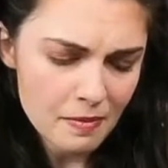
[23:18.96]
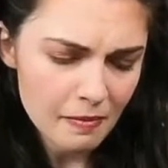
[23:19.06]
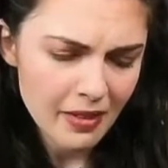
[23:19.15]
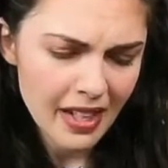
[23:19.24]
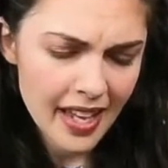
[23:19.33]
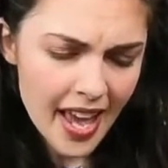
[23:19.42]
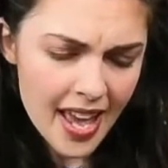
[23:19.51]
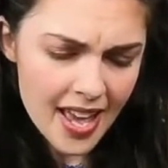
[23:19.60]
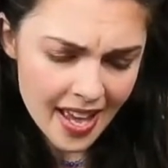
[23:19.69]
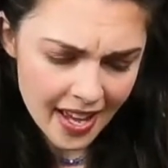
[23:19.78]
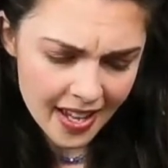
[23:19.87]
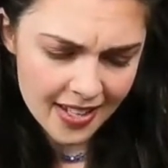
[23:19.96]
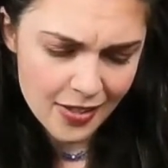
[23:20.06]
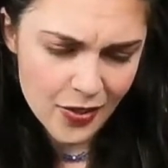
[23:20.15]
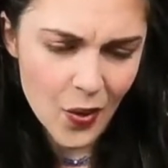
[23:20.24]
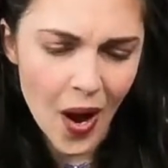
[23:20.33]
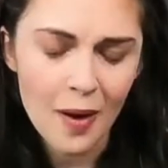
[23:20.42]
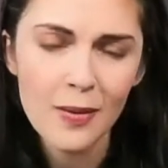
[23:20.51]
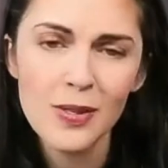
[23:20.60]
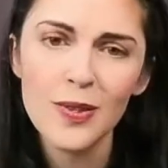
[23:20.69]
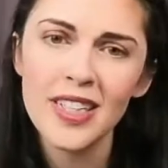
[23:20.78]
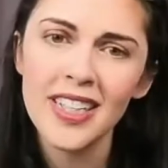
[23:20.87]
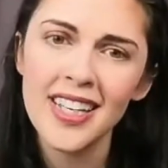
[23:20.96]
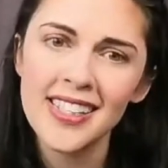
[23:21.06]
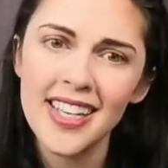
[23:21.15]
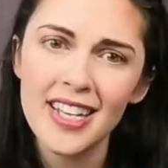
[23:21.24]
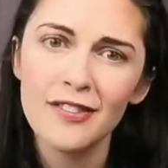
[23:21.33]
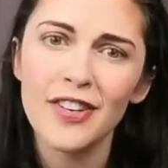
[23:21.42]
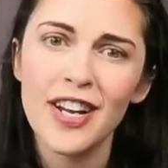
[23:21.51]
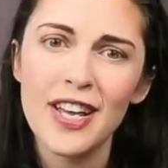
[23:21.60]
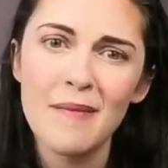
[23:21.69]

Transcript: Yeah, so I was really excited for him.